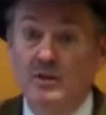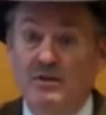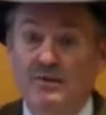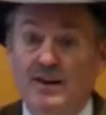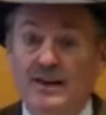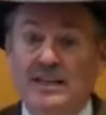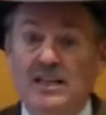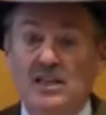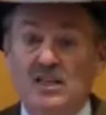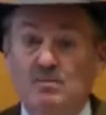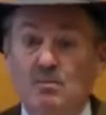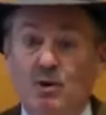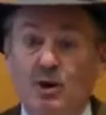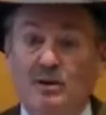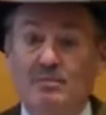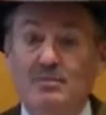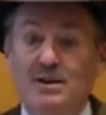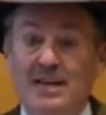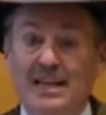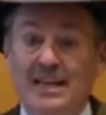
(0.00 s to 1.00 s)
fact that
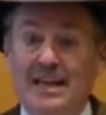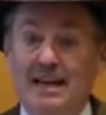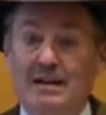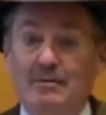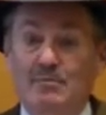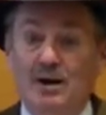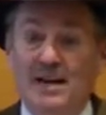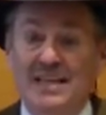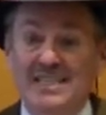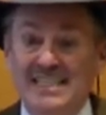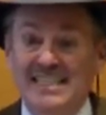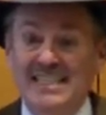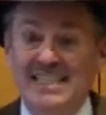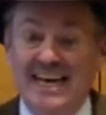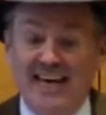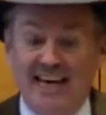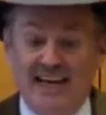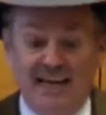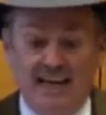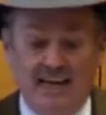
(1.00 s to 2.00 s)
small and medium enterprises
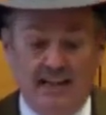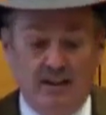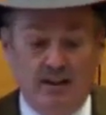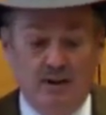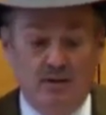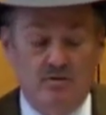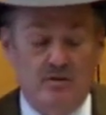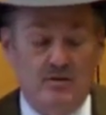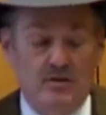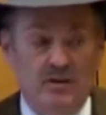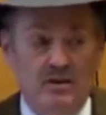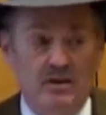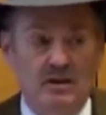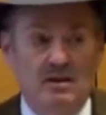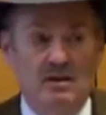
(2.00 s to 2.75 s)
cannot get loans.